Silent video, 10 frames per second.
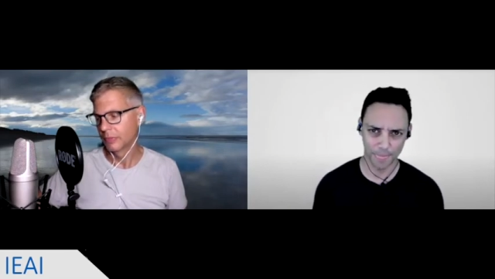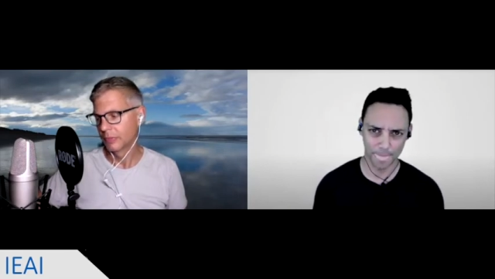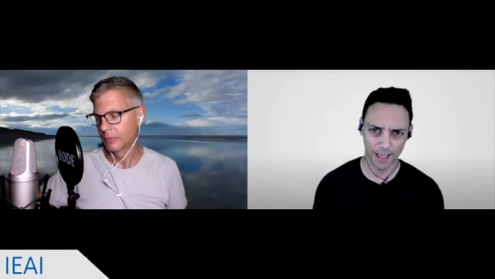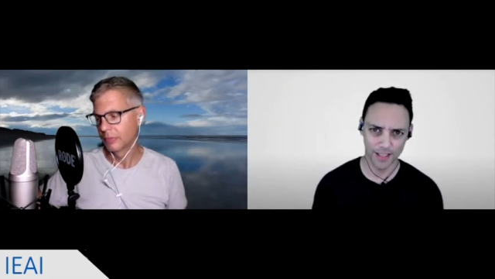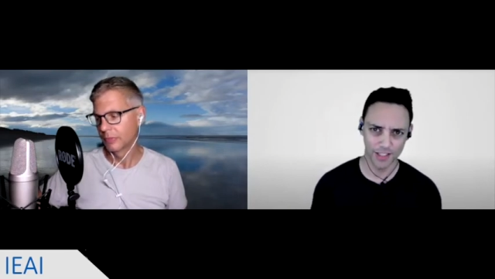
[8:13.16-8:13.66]

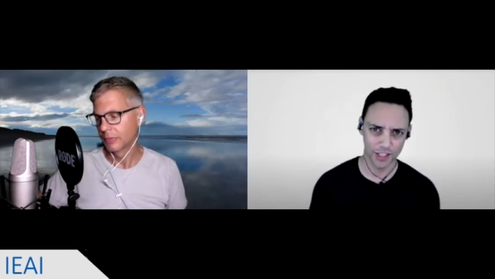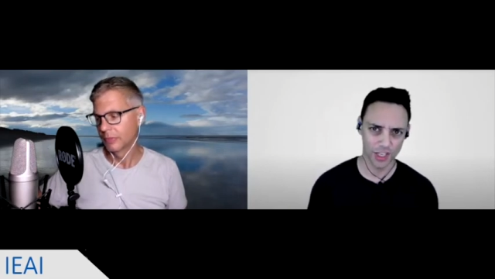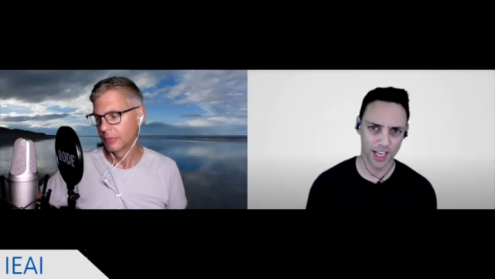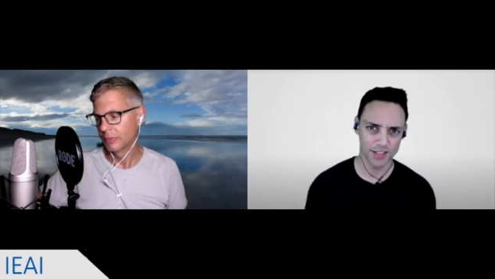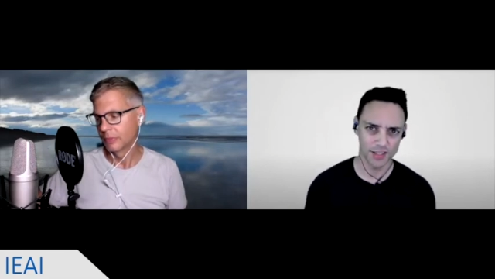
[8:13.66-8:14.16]
Speaker 1: In such
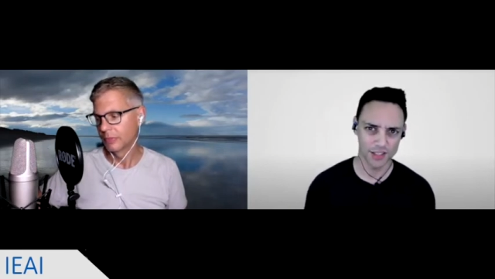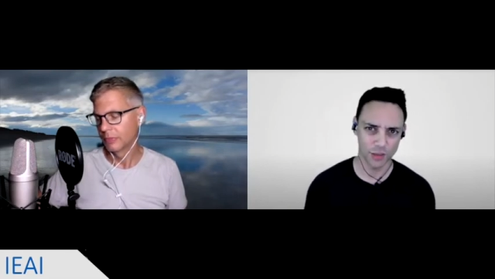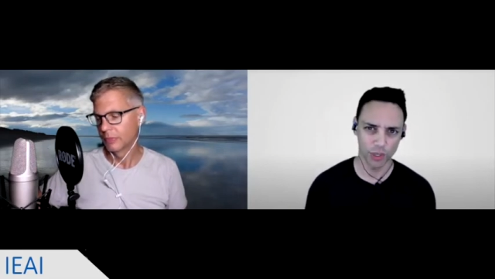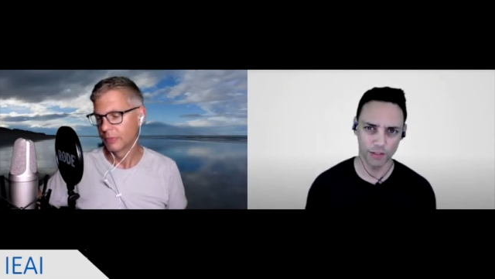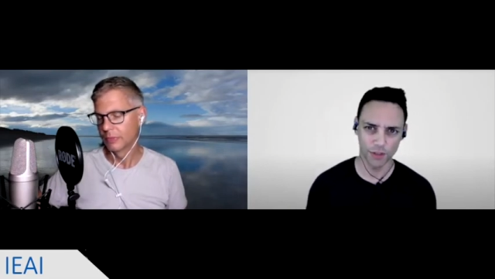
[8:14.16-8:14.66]
cases,
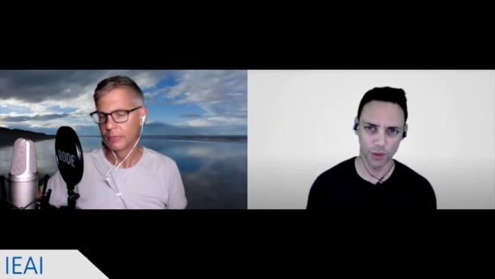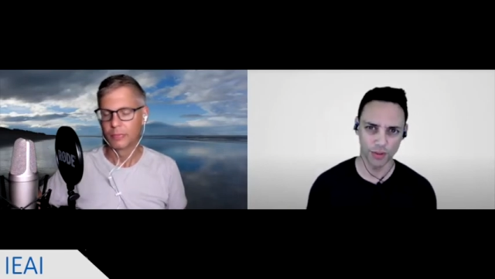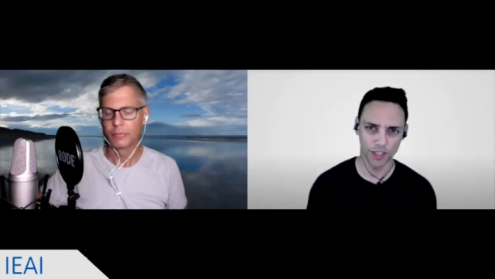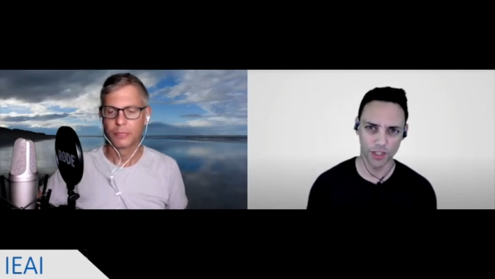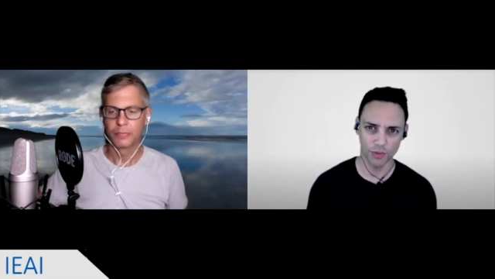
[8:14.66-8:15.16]
we view
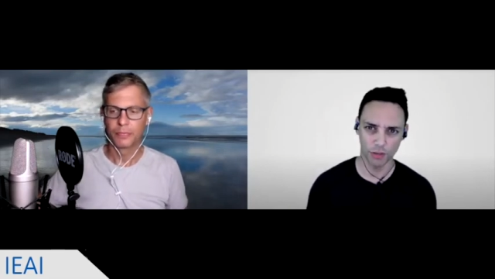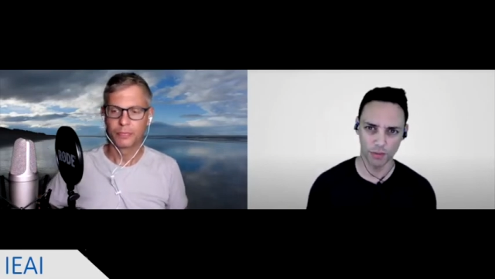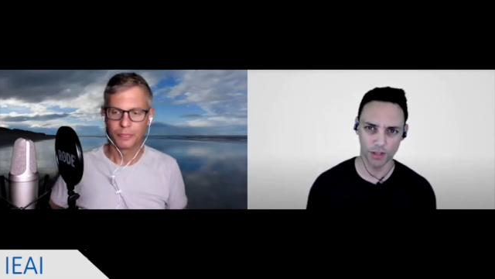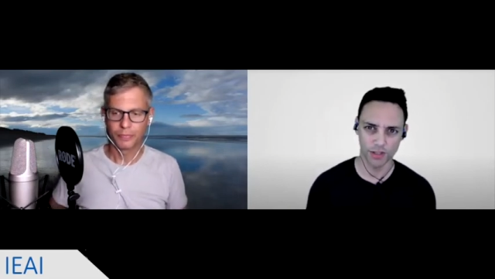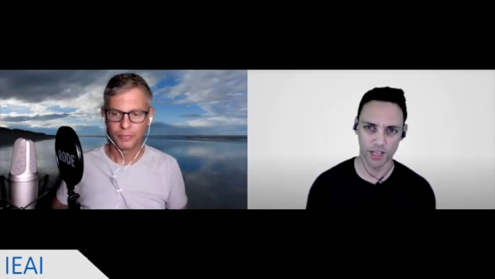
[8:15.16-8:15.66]
these
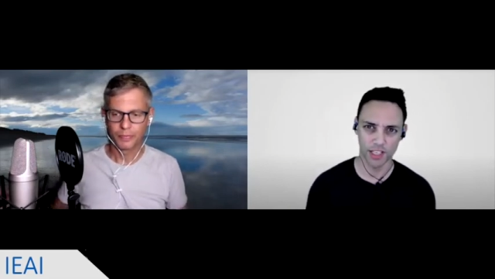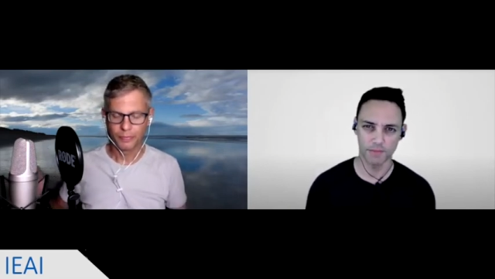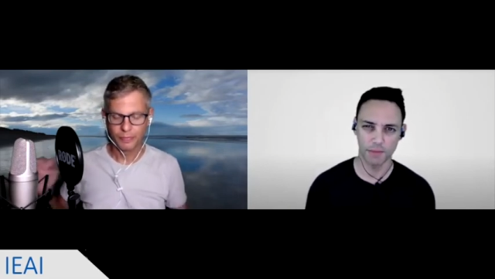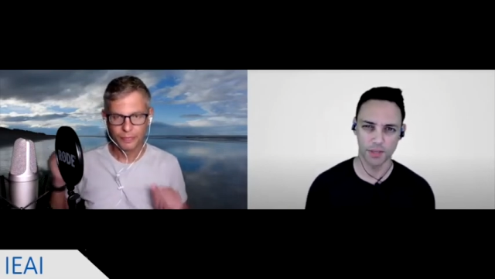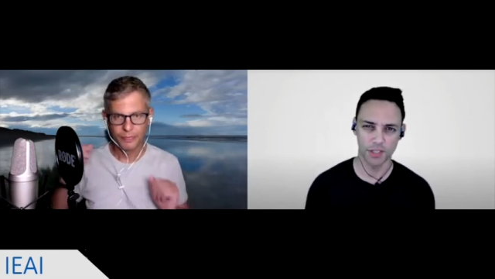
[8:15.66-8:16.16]
robots as
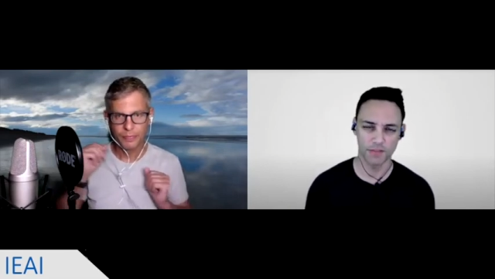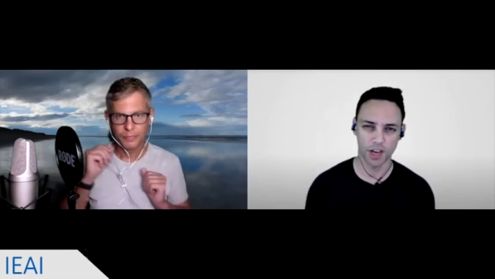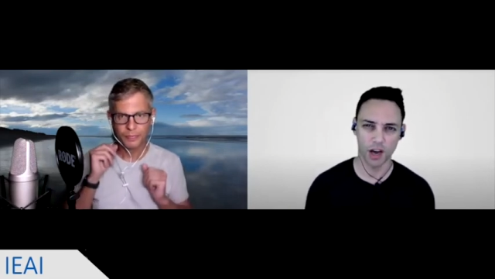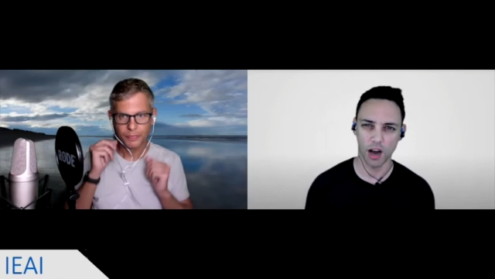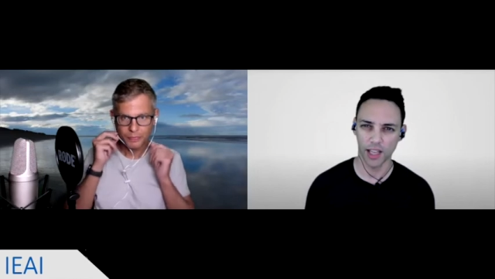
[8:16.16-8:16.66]
members of a
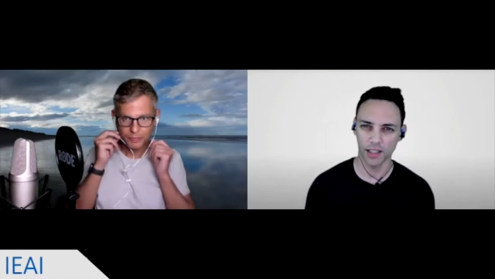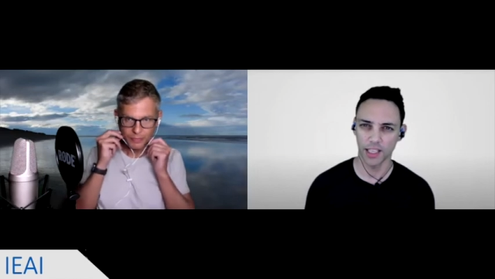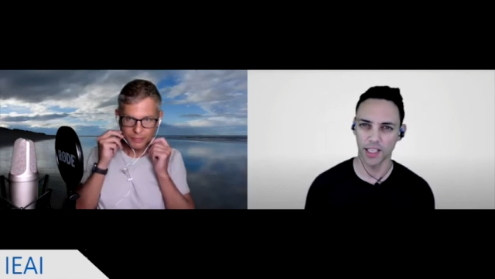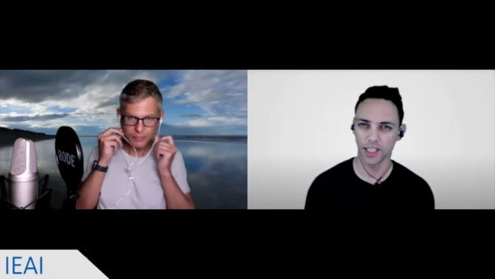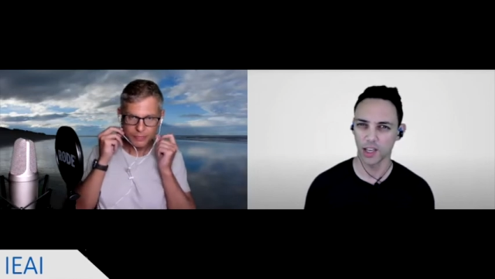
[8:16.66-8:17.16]

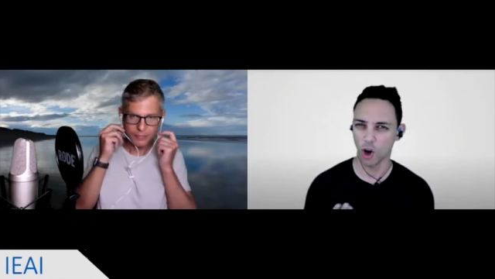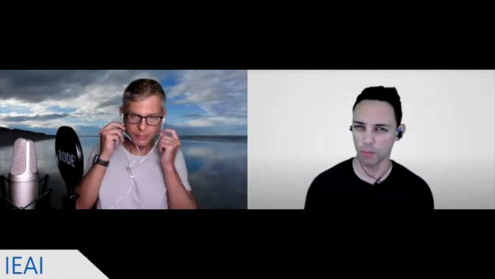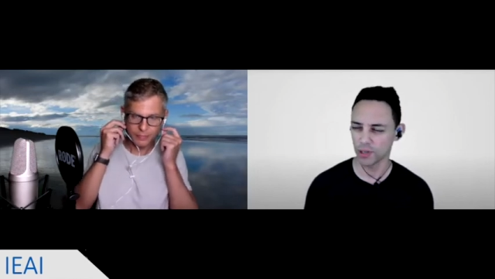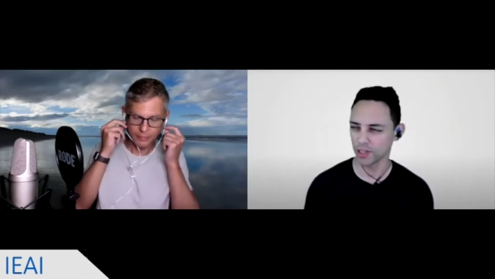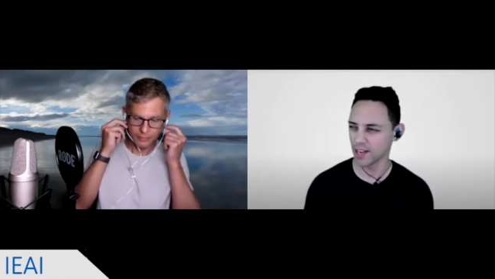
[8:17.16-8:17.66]
highly
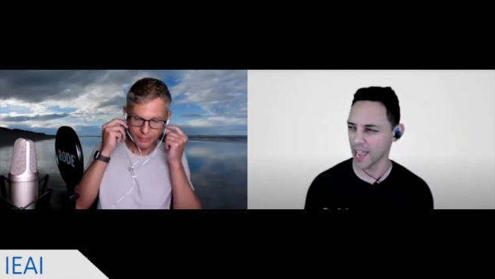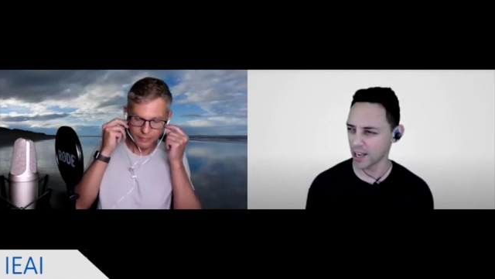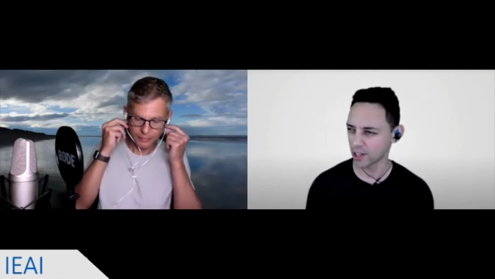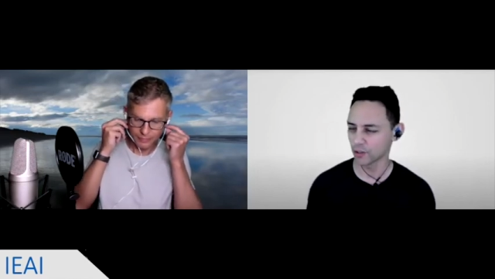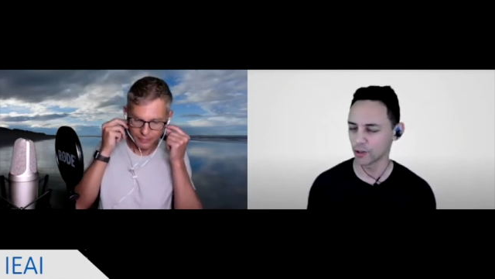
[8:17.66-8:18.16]
competent
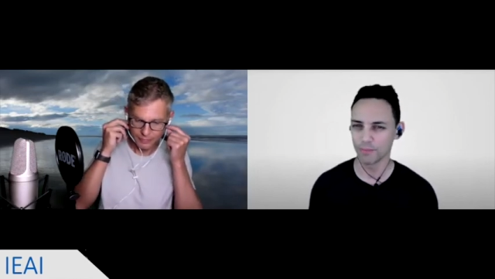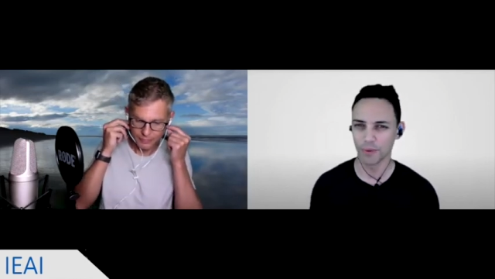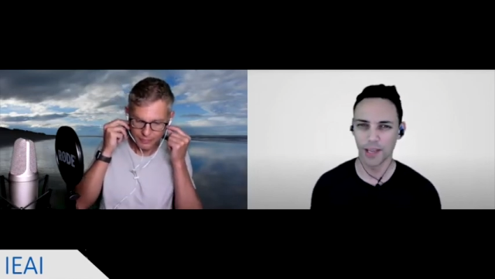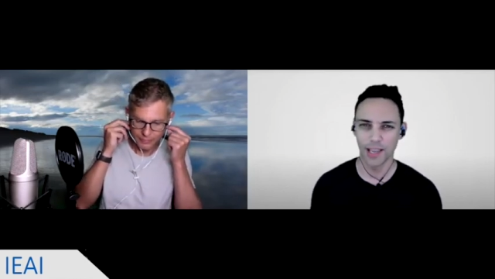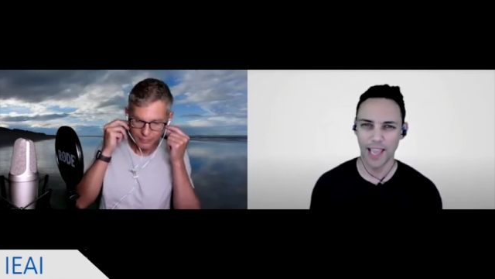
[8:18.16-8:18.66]
outgroup
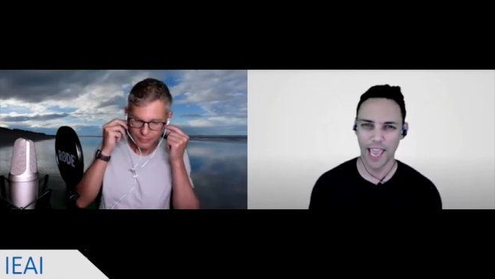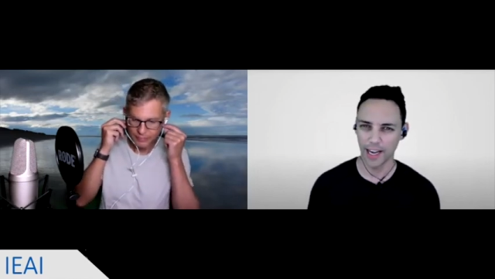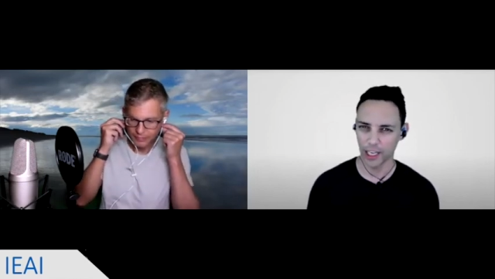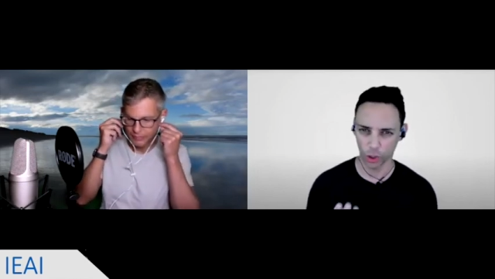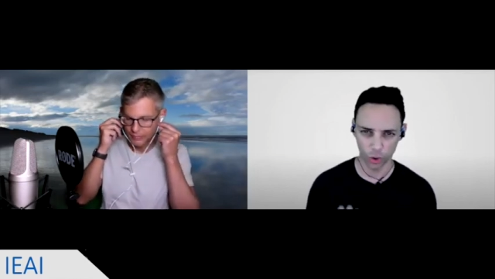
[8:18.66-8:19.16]
and
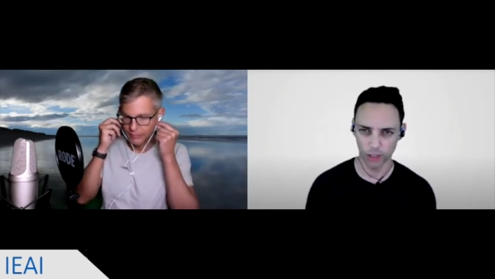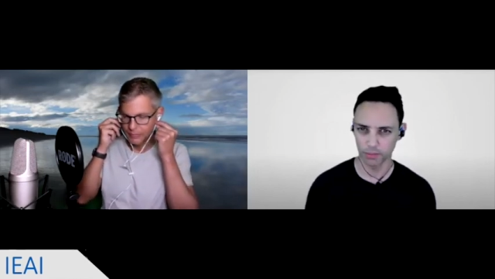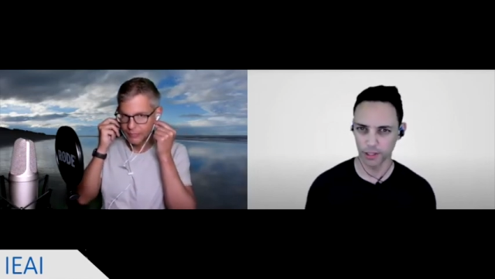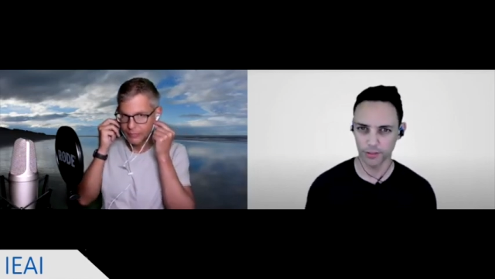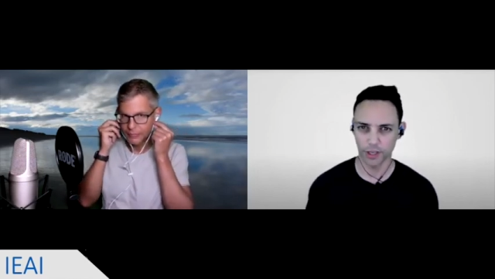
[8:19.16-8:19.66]

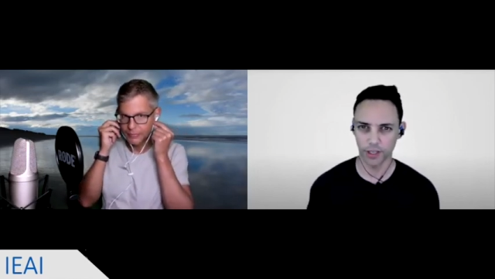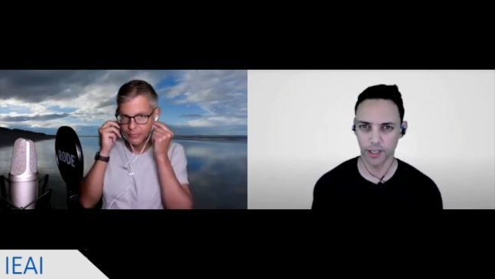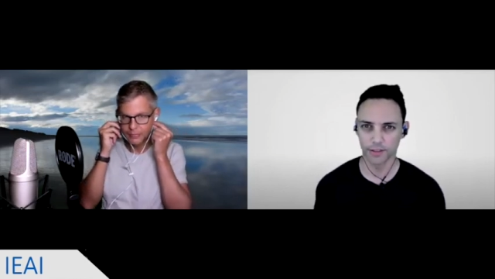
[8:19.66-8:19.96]
incredibly threatening.